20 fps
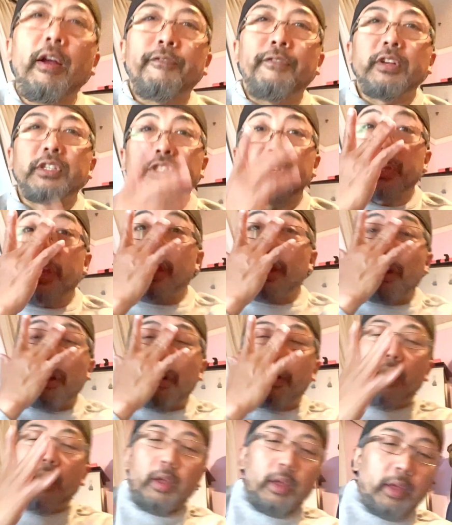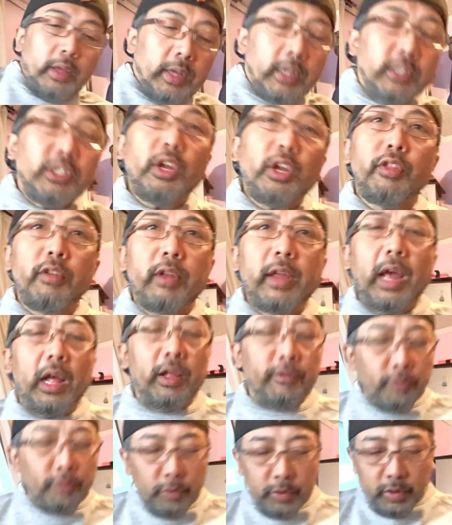fishing here in Southern
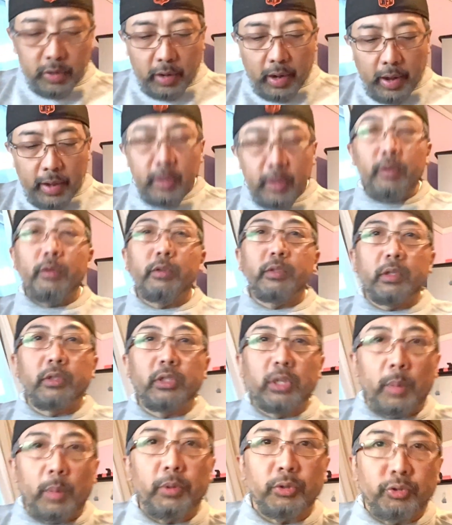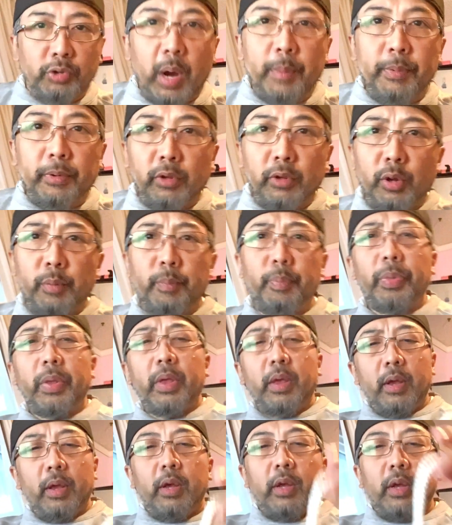California, I use a double dropper loop.
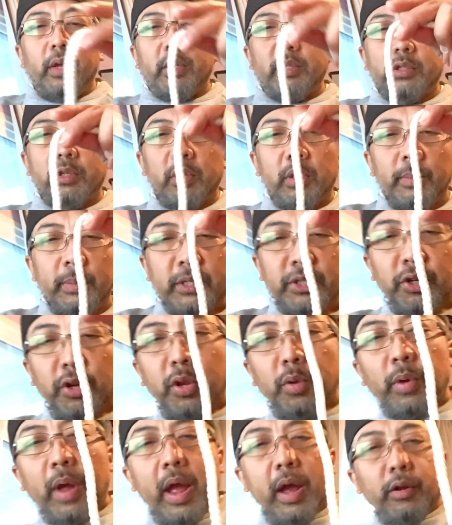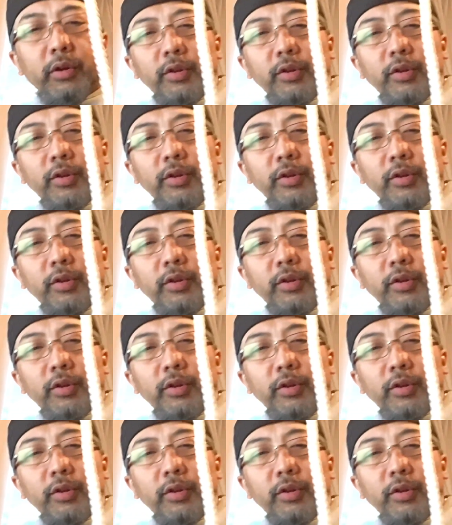So let me show you how to